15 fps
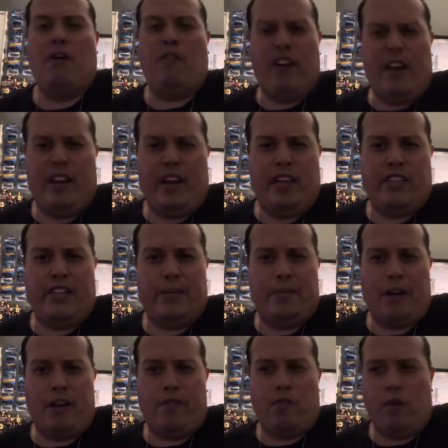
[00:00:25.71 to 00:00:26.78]
I really like James
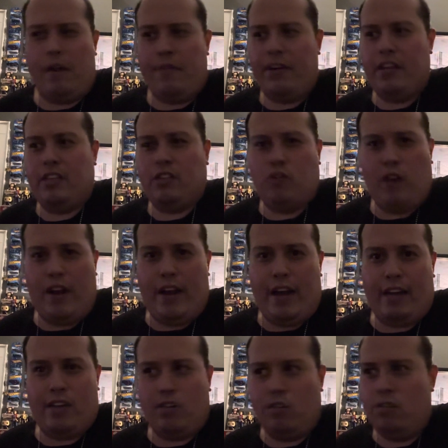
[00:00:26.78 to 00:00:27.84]
McAvoy. I think he's a great
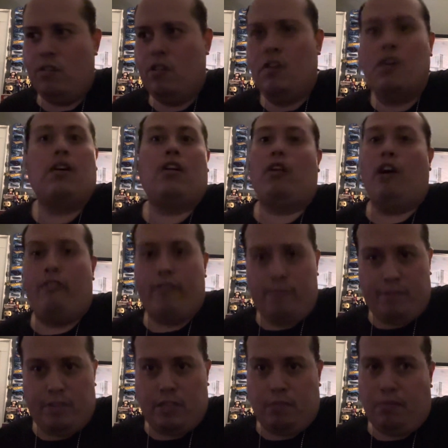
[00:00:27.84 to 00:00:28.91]
actor. Loved him
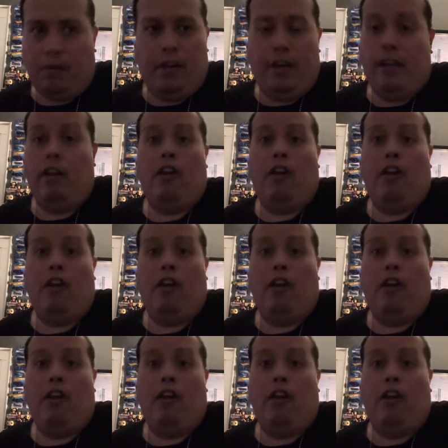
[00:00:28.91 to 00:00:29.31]
in Split.